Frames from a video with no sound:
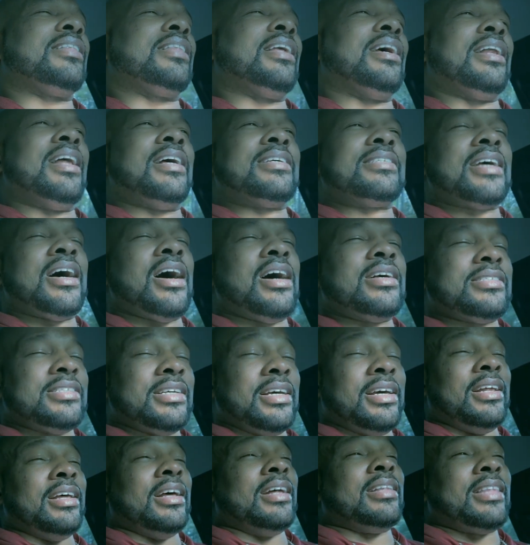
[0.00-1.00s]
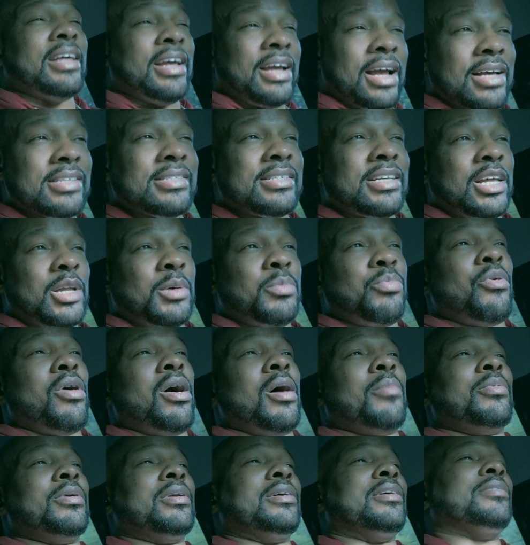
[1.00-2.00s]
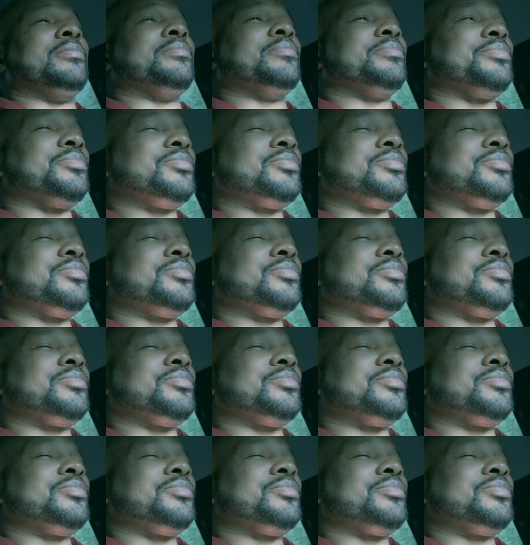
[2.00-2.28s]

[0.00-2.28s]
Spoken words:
think that's how I said it. I think I said it properly.